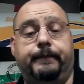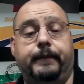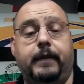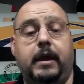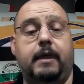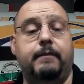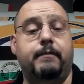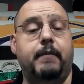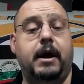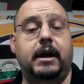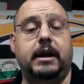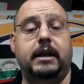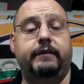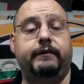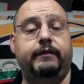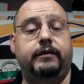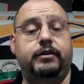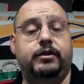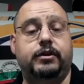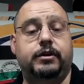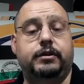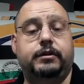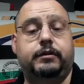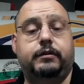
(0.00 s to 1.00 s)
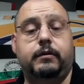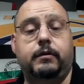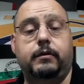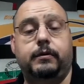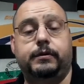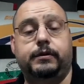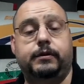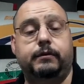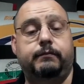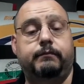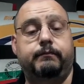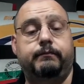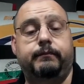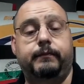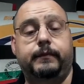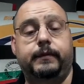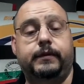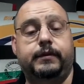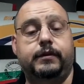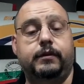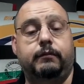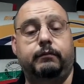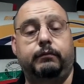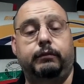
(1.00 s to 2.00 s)
I might even just throw some
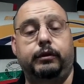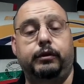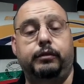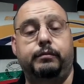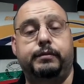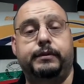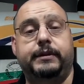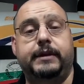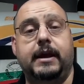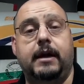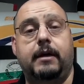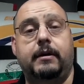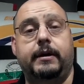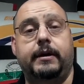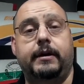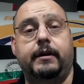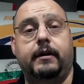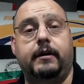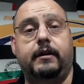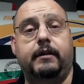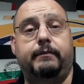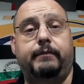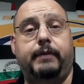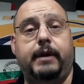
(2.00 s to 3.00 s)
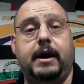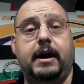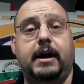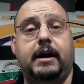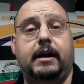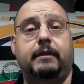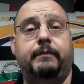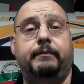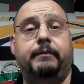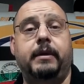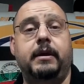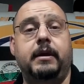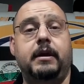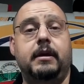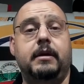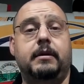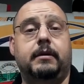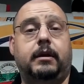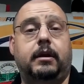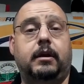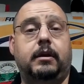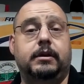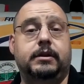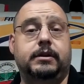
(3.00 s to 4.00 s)
loops down here on the bottom,
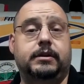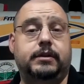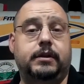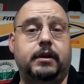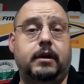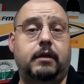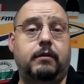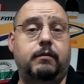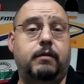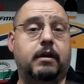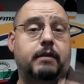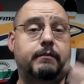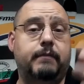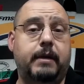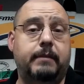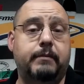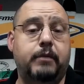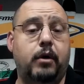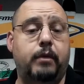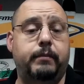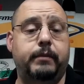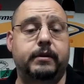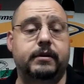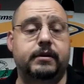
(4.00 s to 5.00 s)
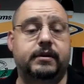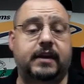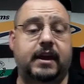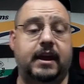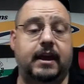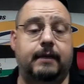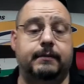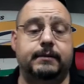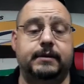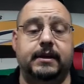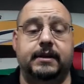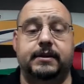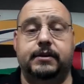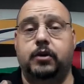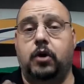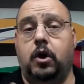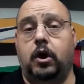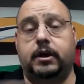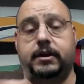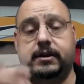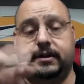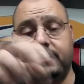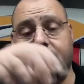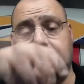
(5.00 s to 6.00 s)
because one of my Mobius cams has
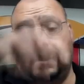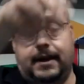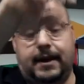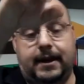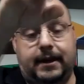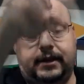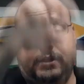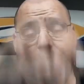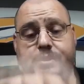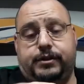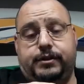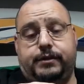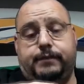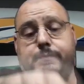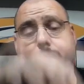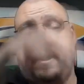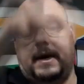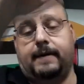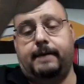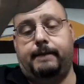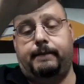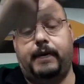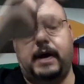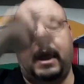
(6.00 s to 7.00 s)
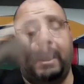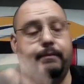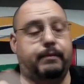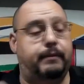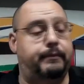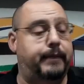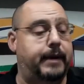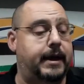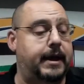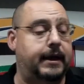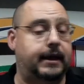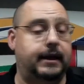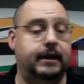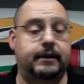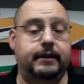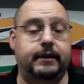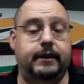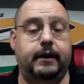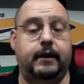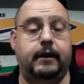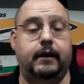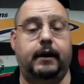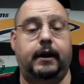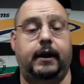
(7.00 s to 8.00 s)
hooks and I can just pop it back in
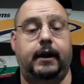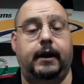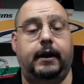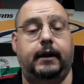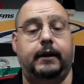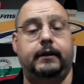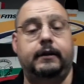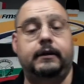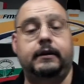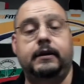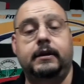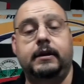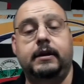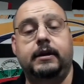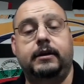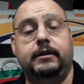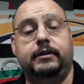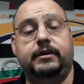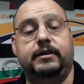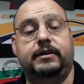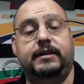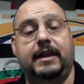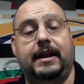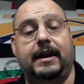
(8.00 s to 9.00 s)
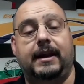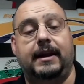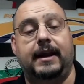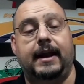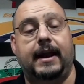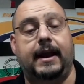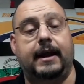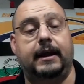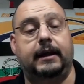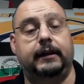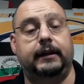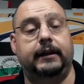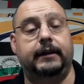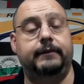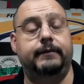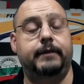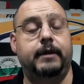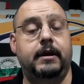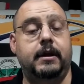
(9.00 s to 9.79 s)
there and just let it handle it.